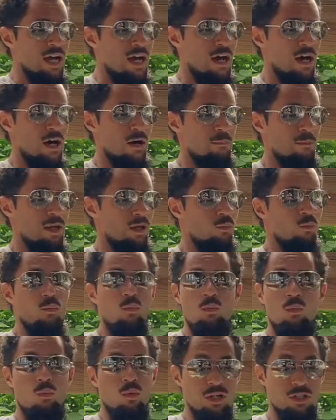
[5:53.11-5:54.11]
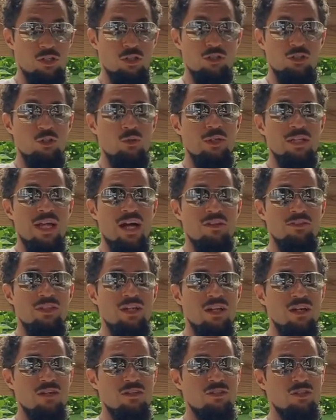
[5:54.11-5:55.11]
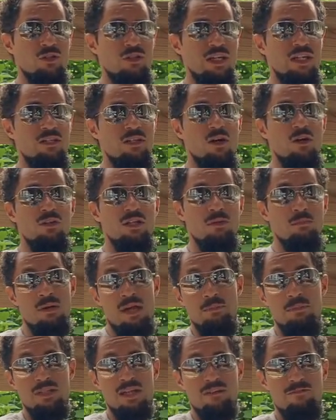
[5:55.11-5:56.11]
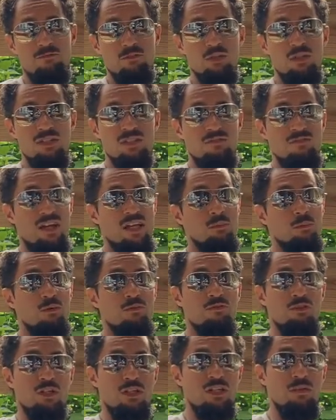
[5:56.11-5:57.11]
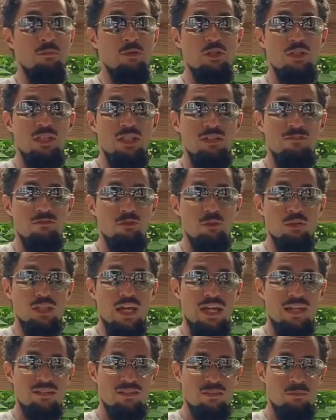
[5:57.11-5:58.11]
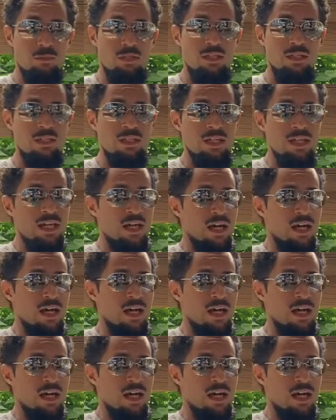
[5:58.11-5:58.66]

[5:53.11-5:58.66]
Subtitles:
and what you're doing out there, so they know that maybe that food is available for the community if you would like it to be,